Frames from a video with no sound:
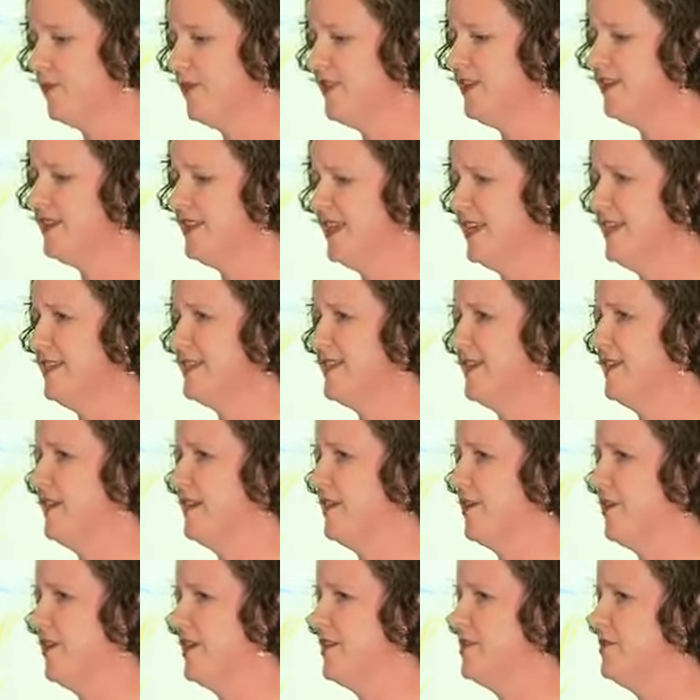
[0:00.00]
the things that are
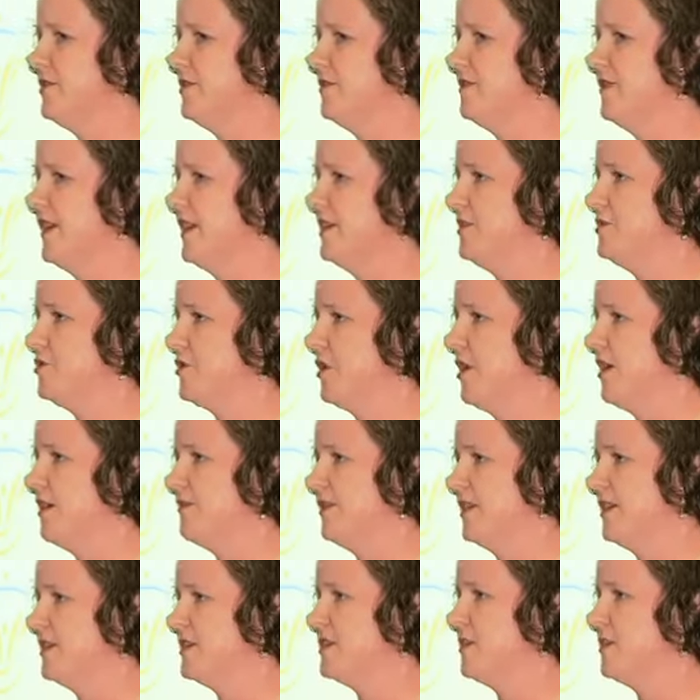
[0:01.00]
going to affect driving.